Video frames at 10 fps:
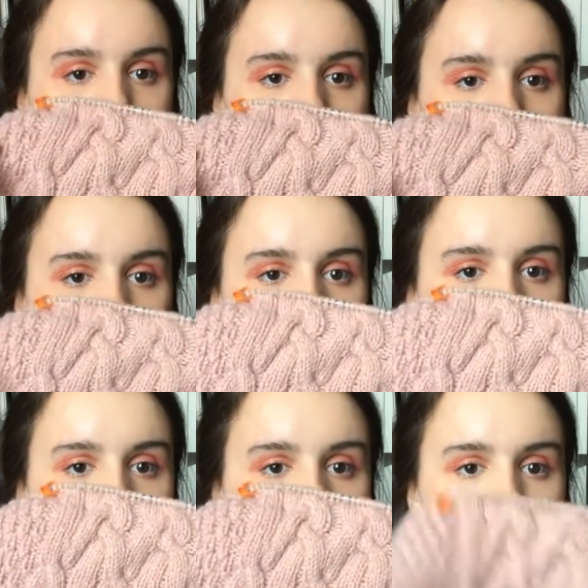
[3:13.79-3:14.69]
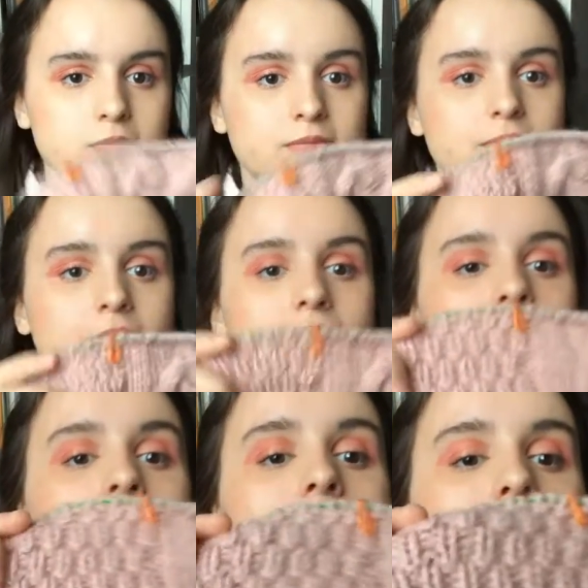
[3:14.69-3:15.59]
is so cool.
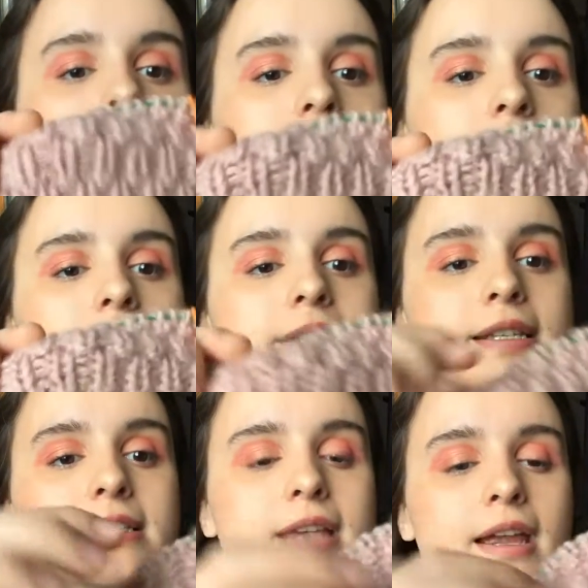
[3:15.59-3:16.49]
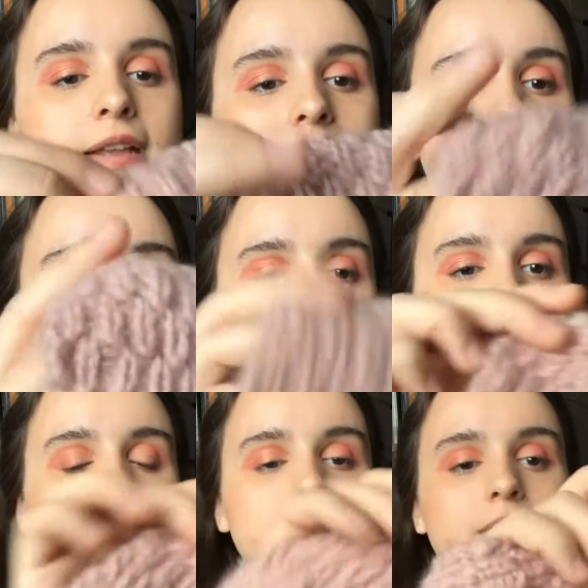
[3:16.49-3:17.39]
And then this is, I ended up
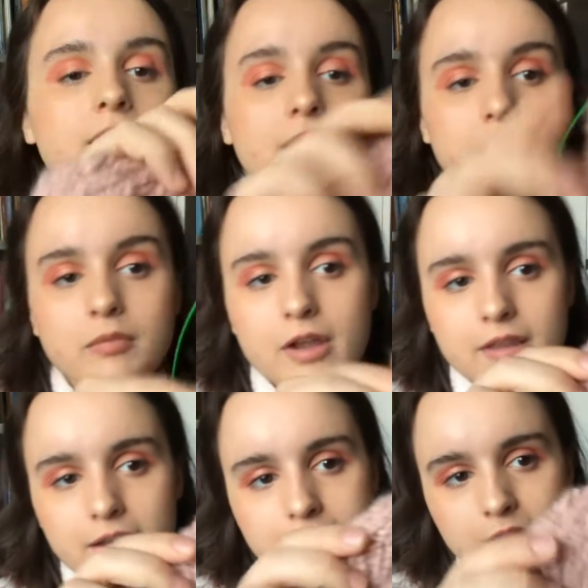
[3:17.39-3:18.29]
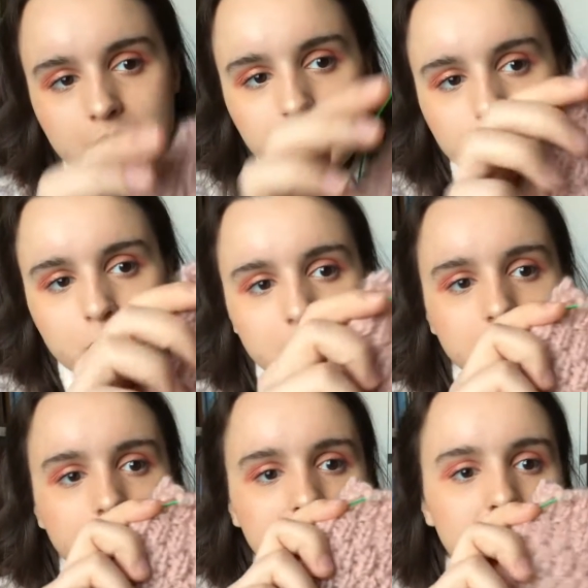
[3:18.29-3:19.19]
doing the, I think it's called broken
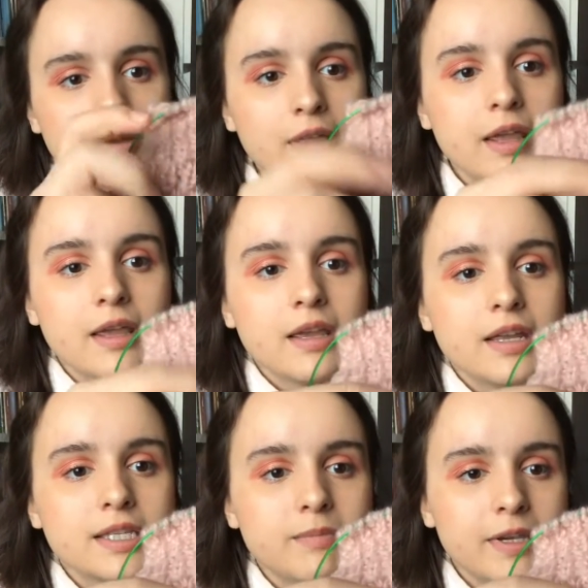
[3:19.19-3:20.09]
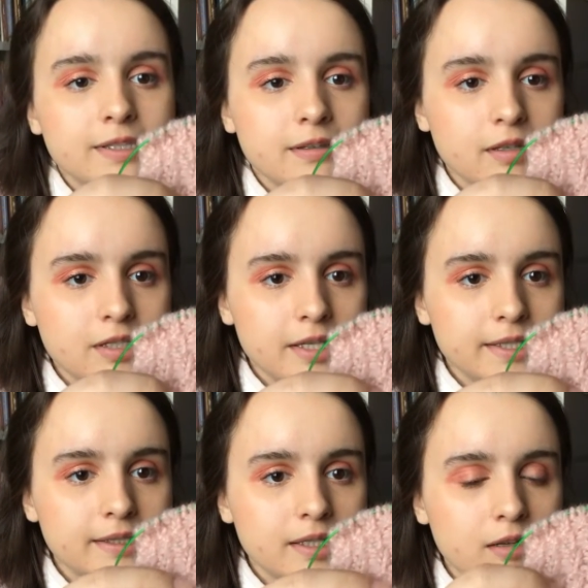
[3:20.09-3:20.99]
rib. It's basically
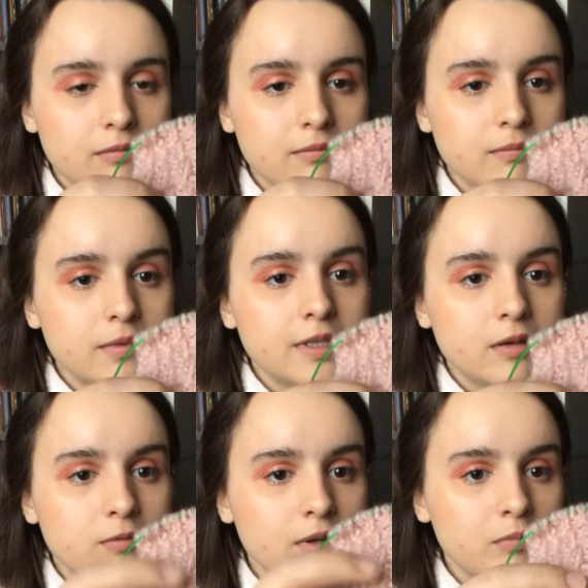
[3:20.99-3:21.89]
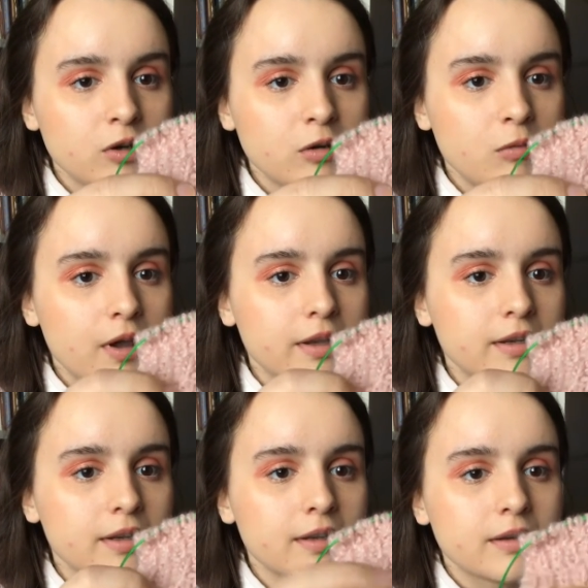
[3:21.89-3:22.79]
just knit one, purl
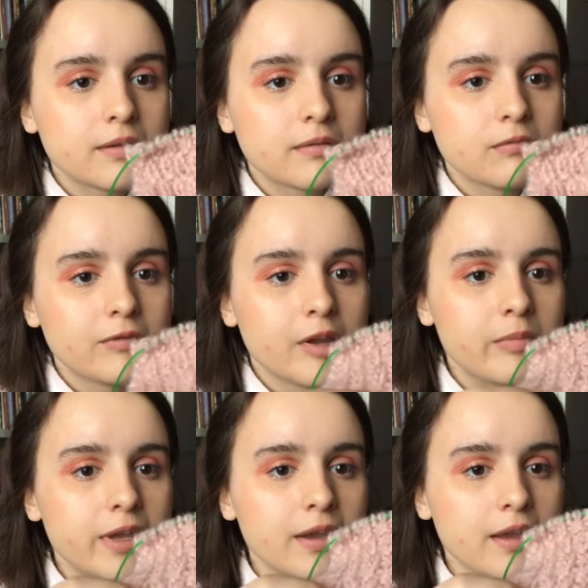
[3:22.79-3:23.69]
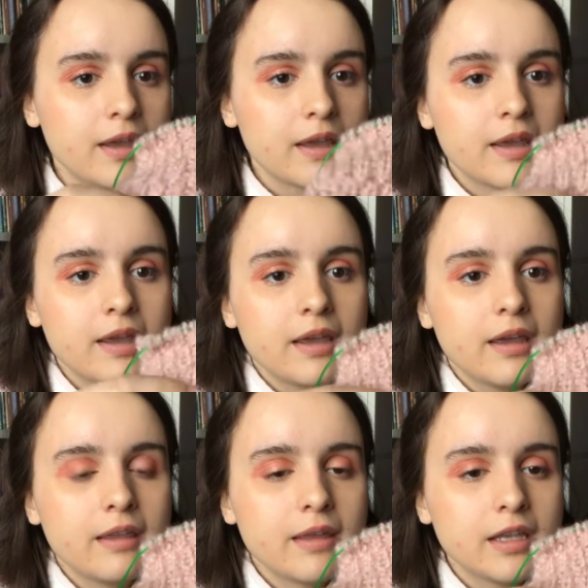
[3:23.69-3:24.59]
one ribbing,
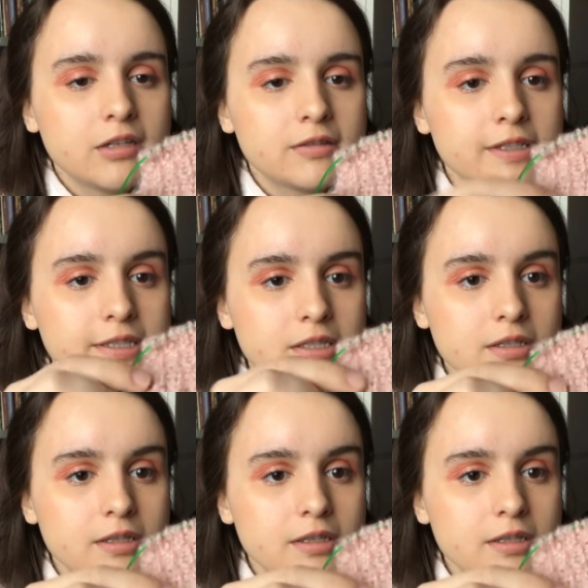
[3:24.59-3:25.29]
and then you just